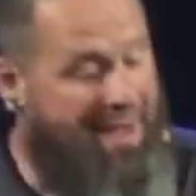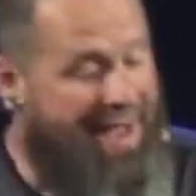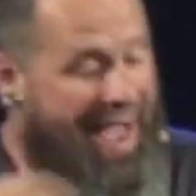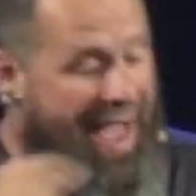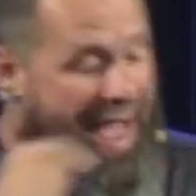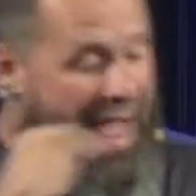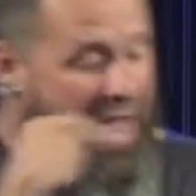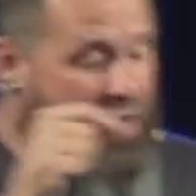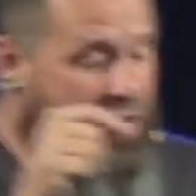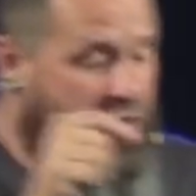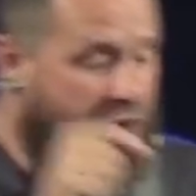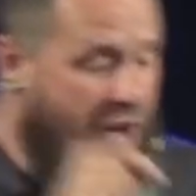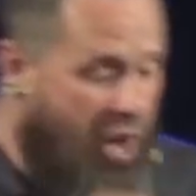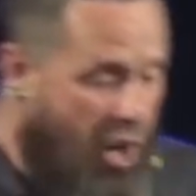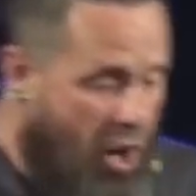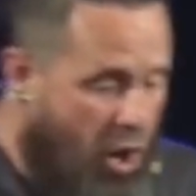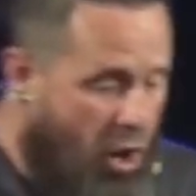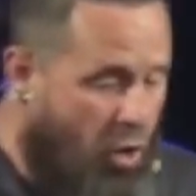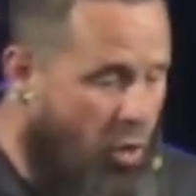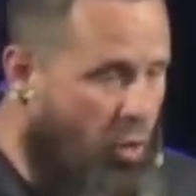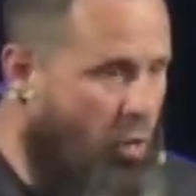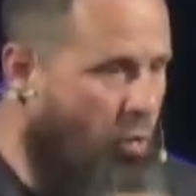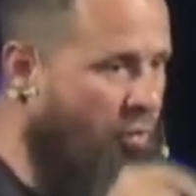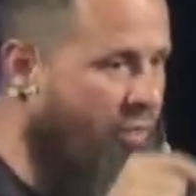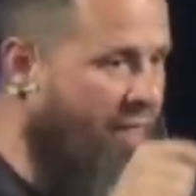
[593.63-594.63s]
Maybe I
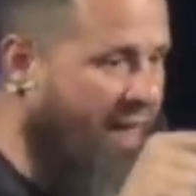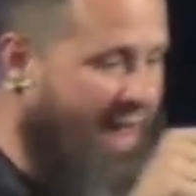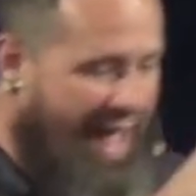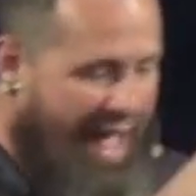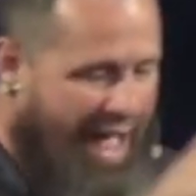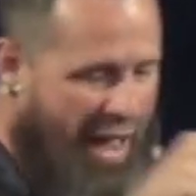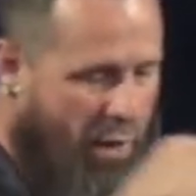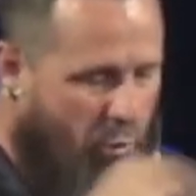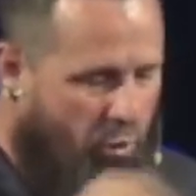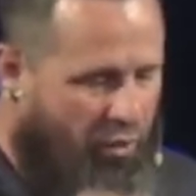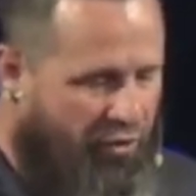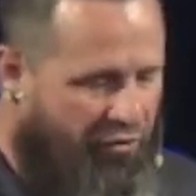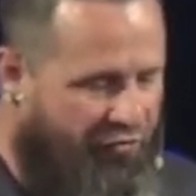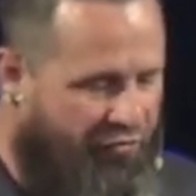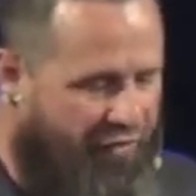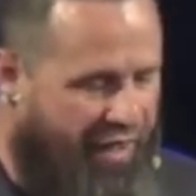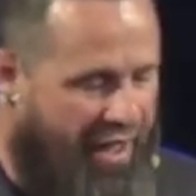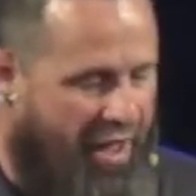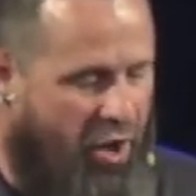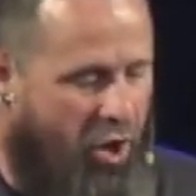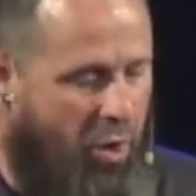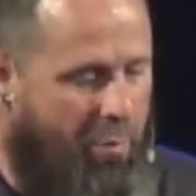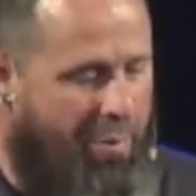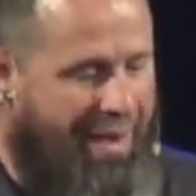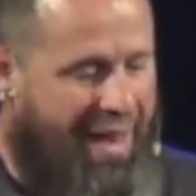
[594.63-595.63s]
know that I
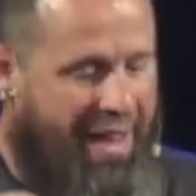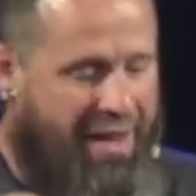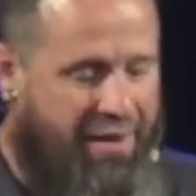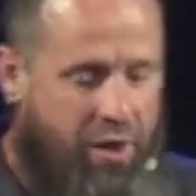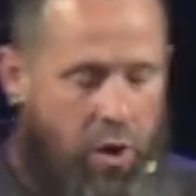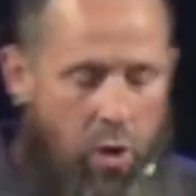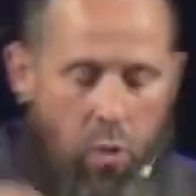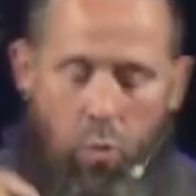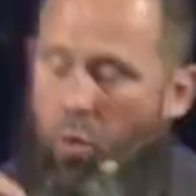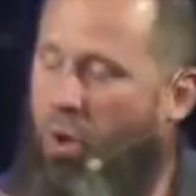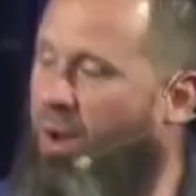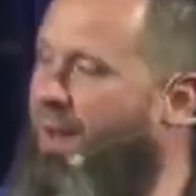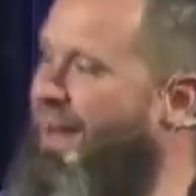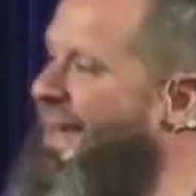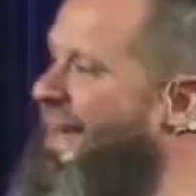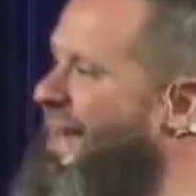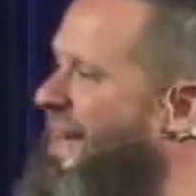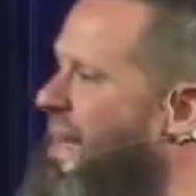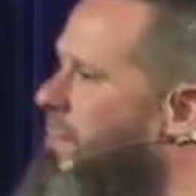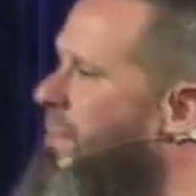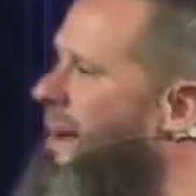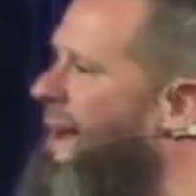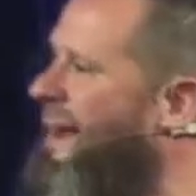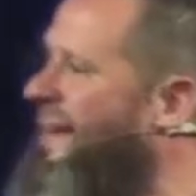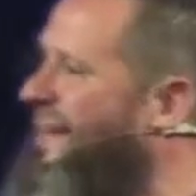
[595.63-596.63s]
will fail, but I don't
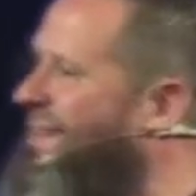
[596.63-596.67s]
want